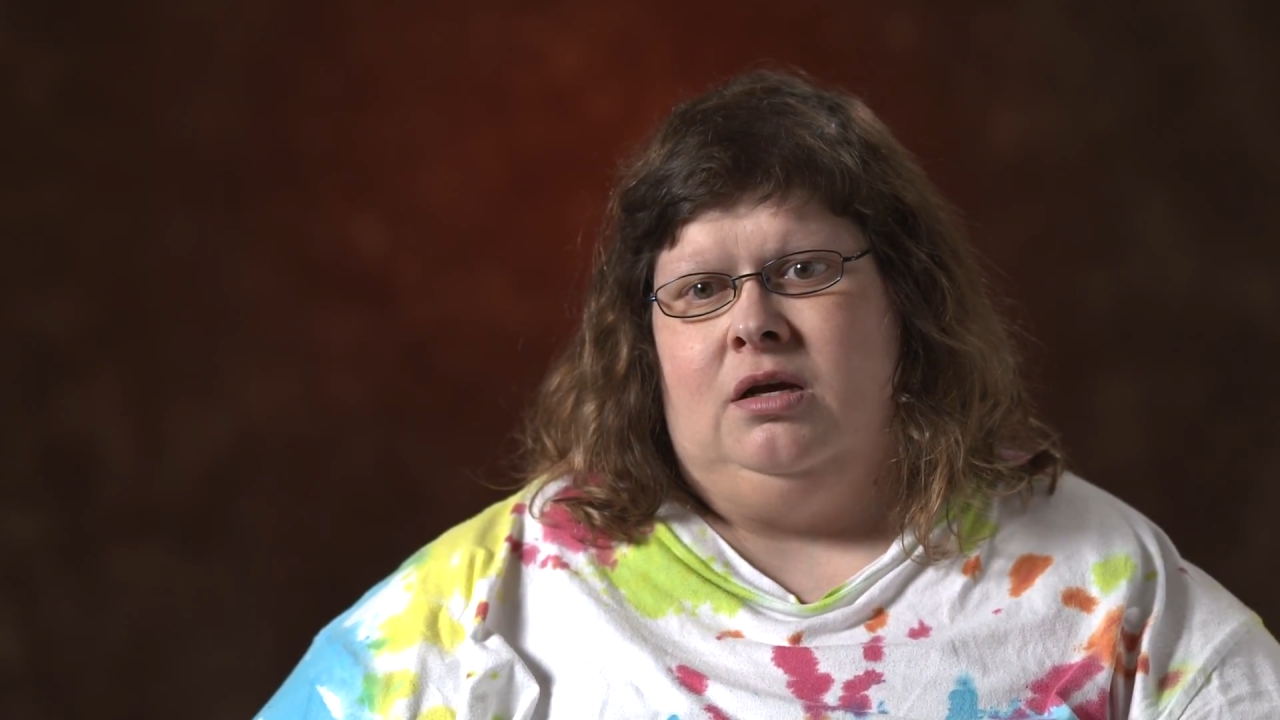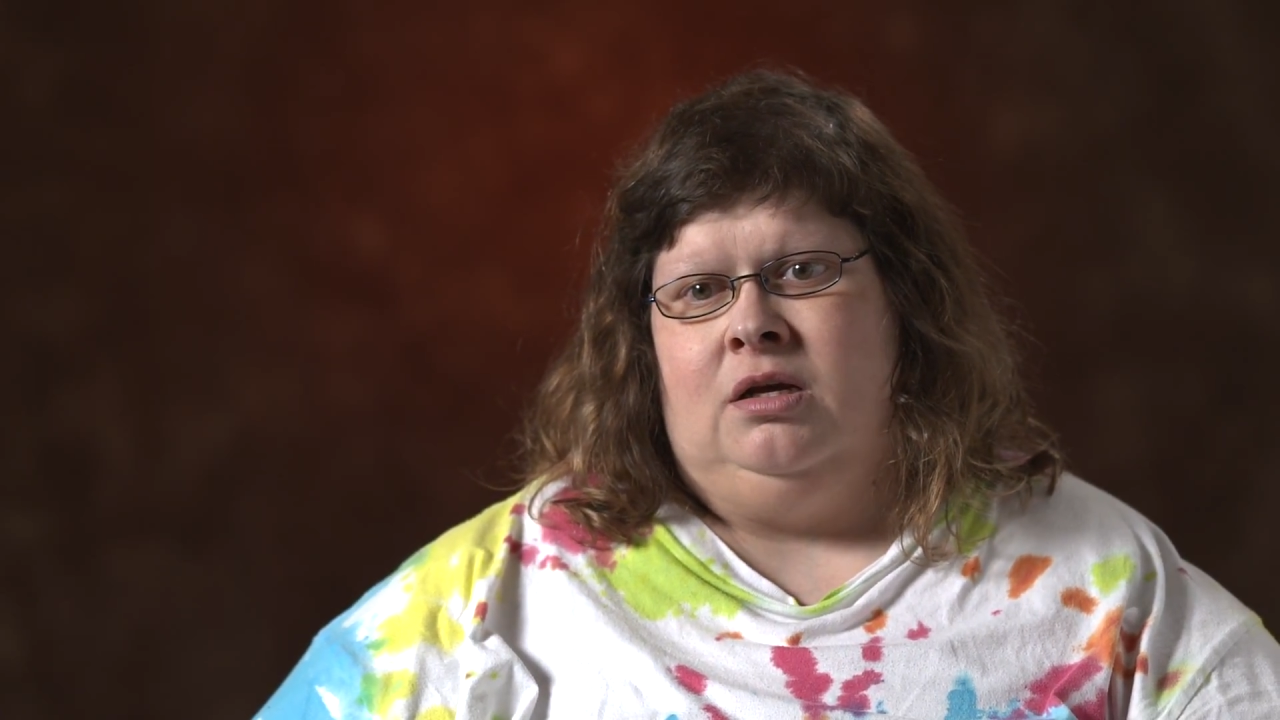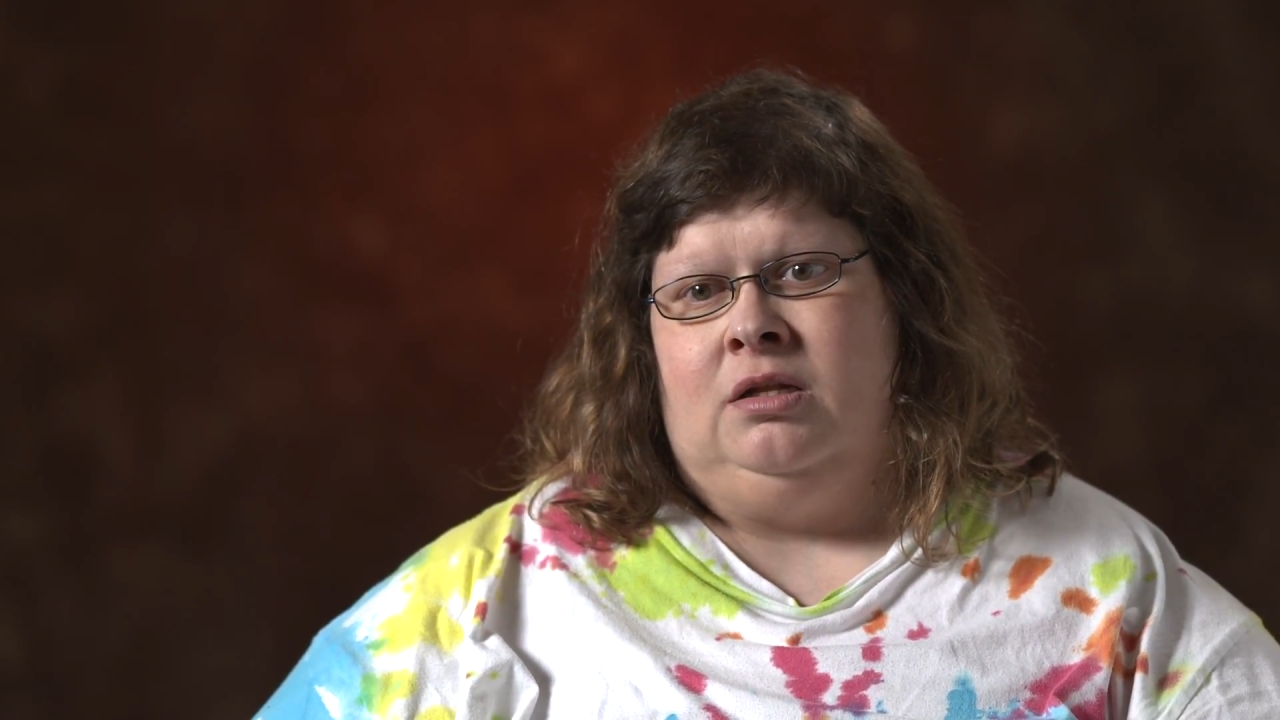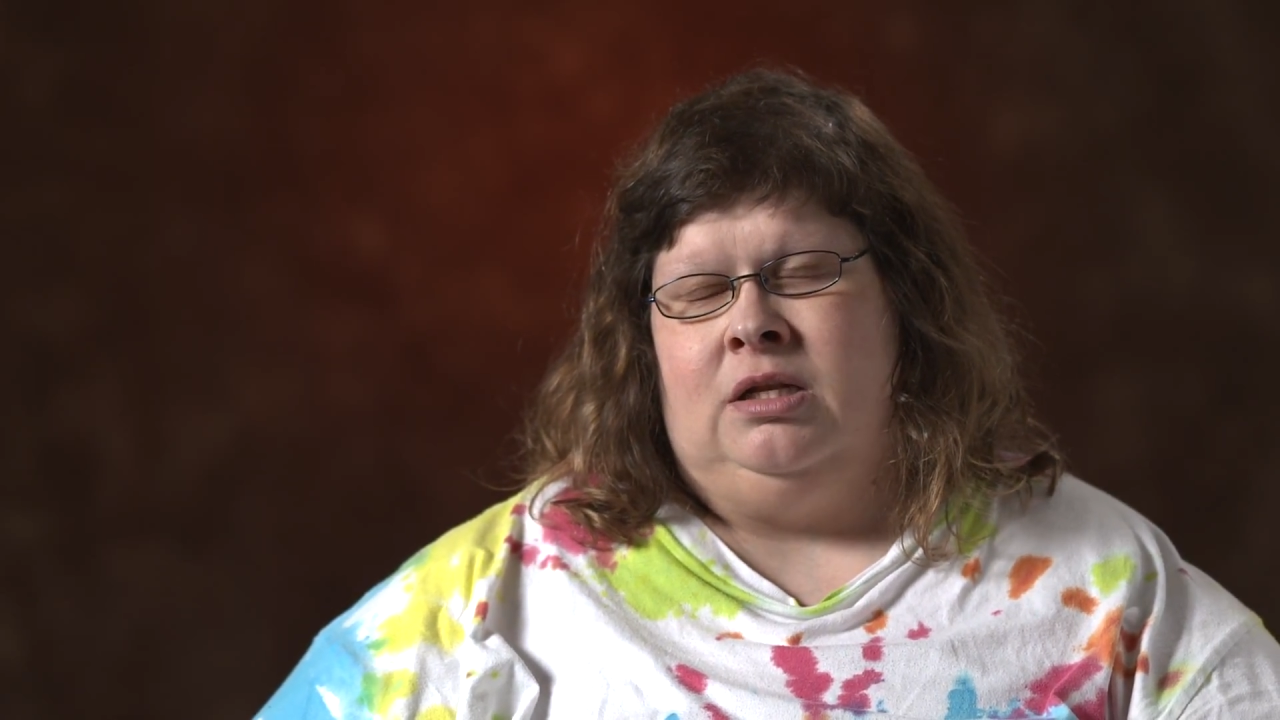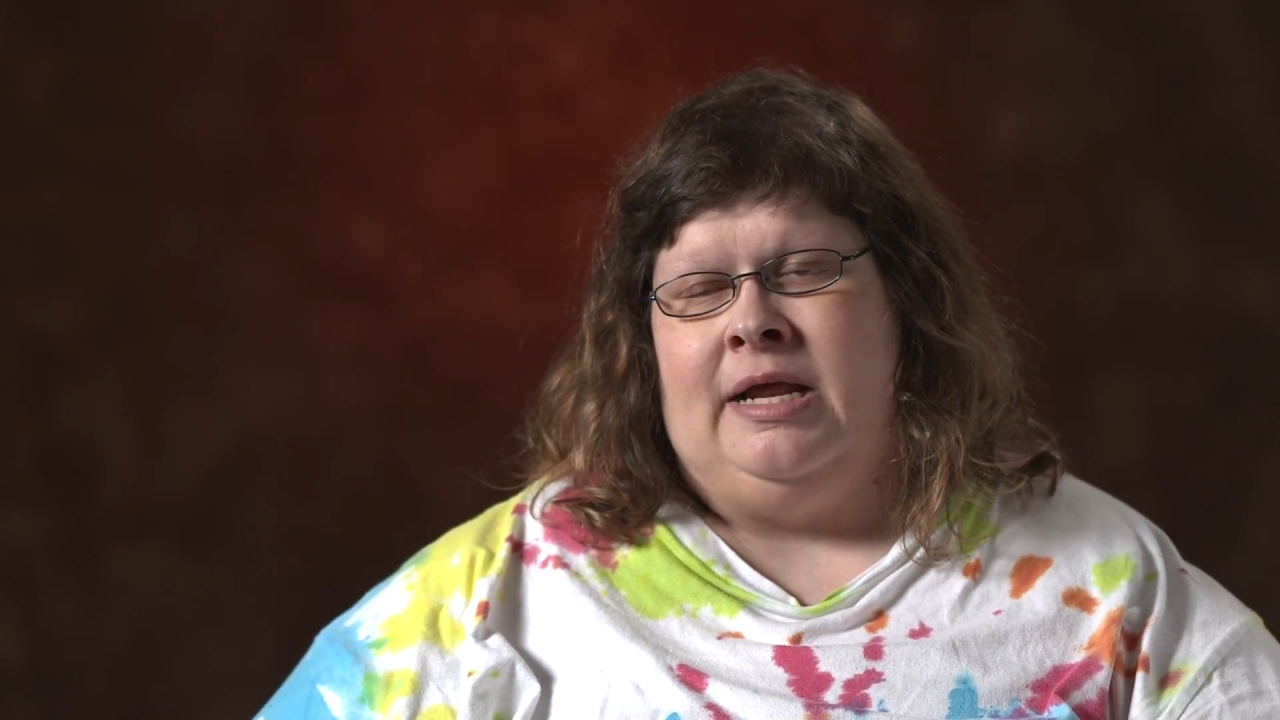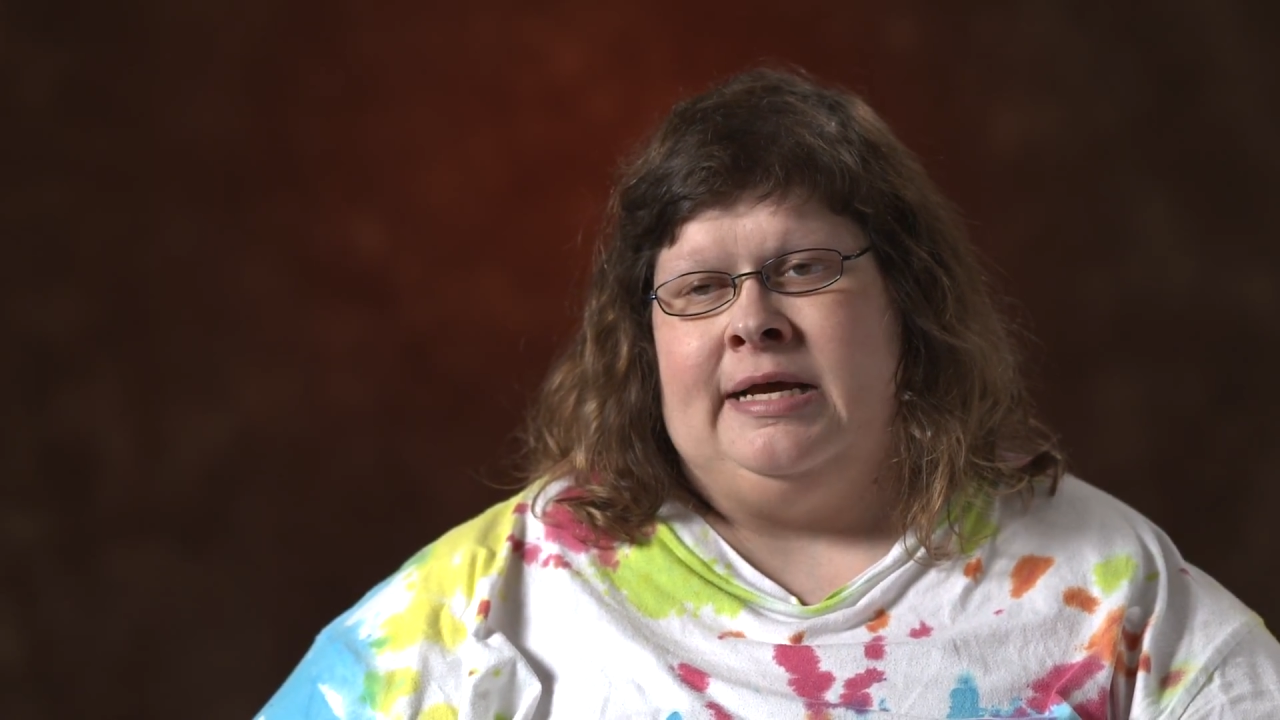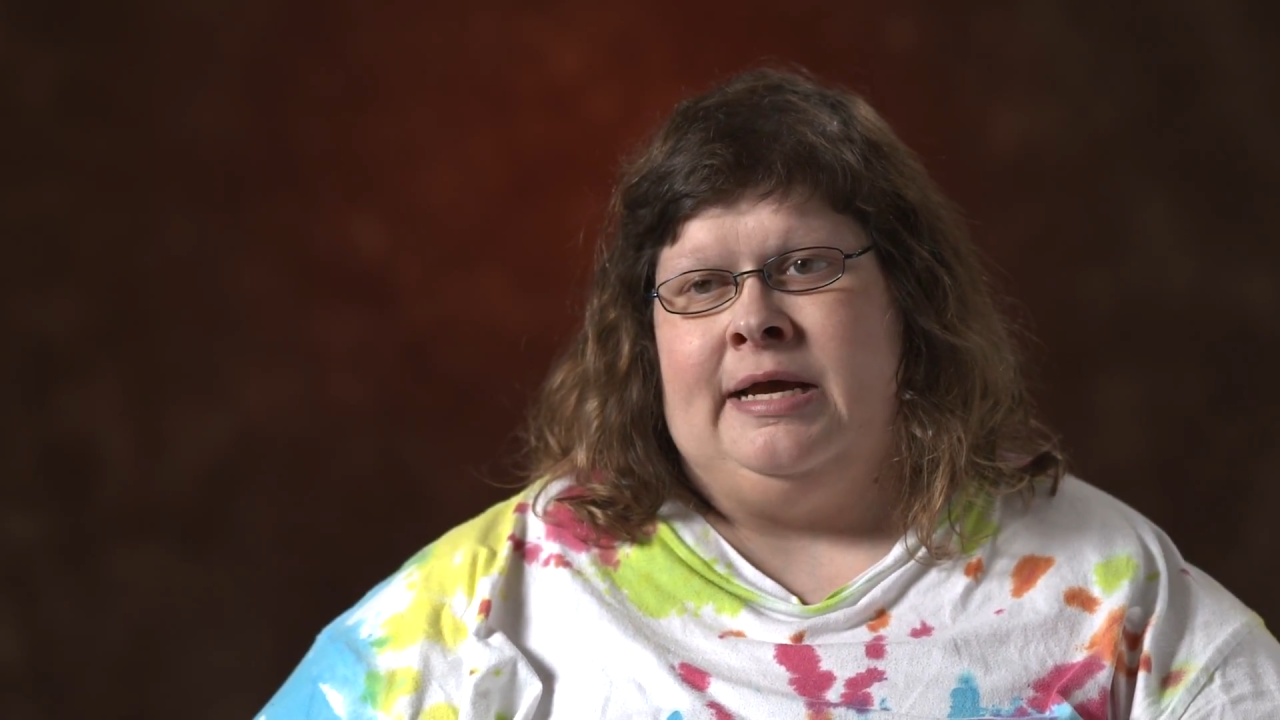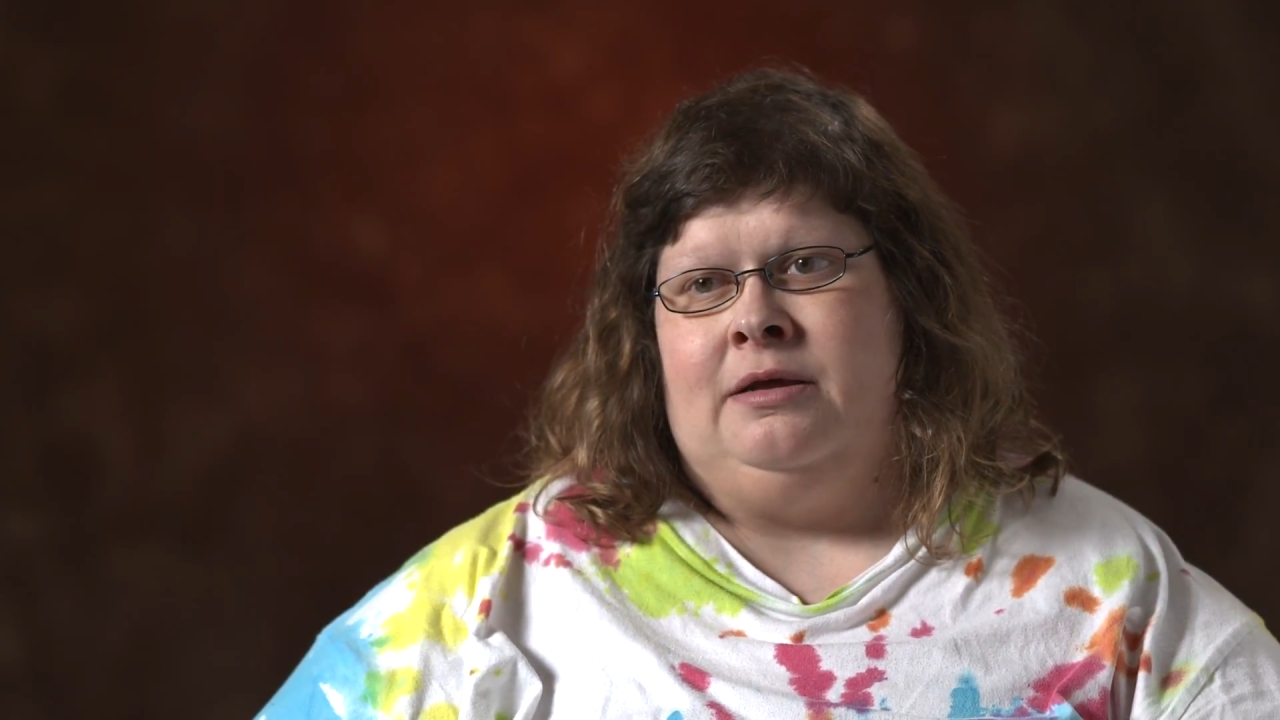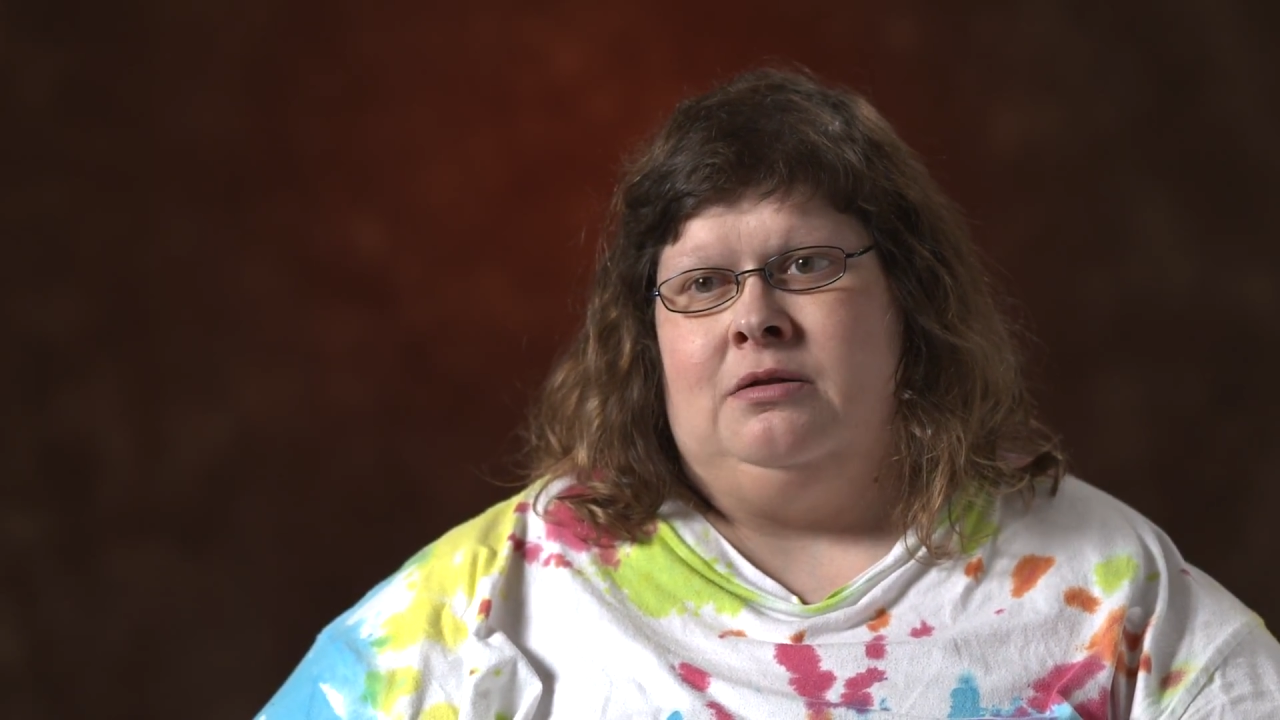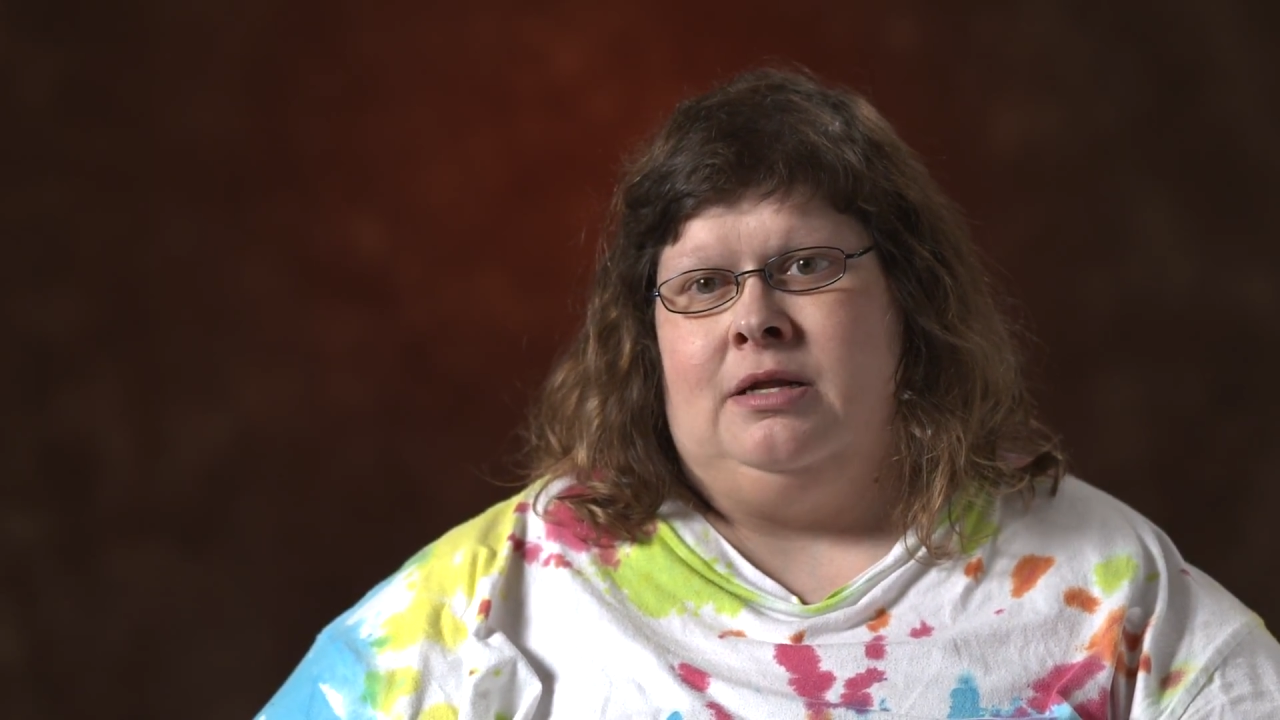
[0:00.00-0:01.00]
And then I
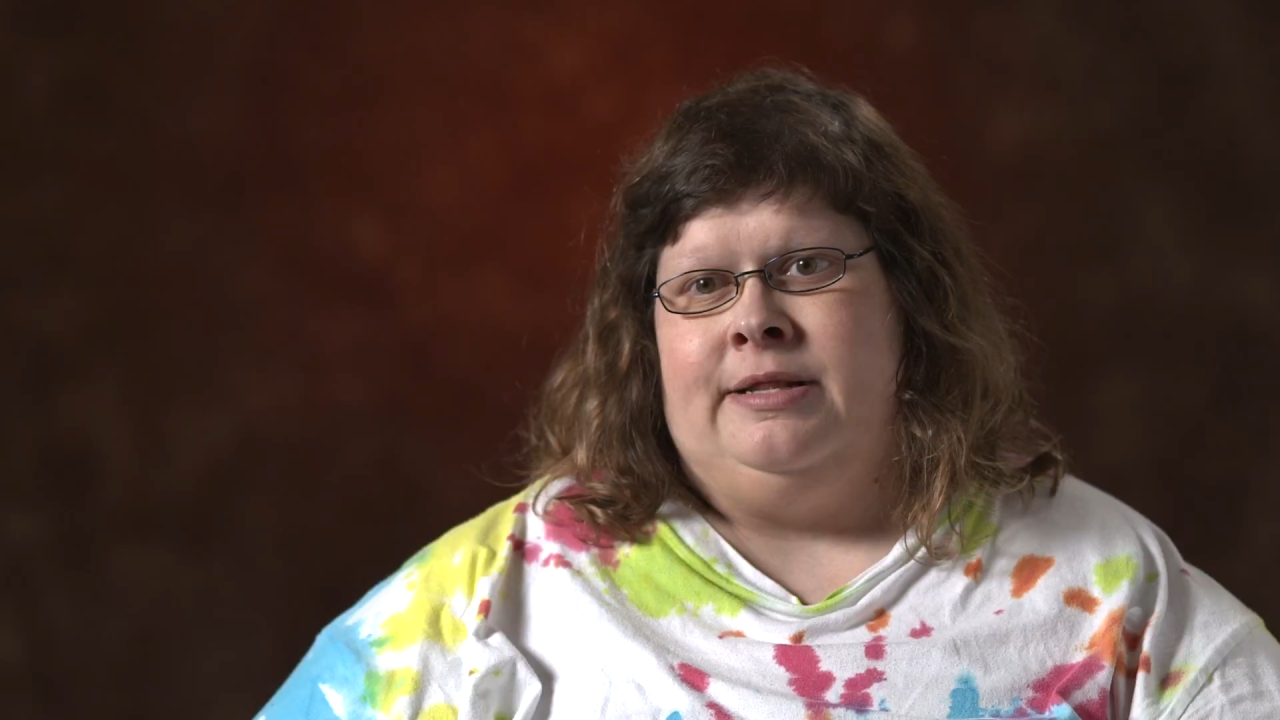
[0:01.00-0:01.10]
get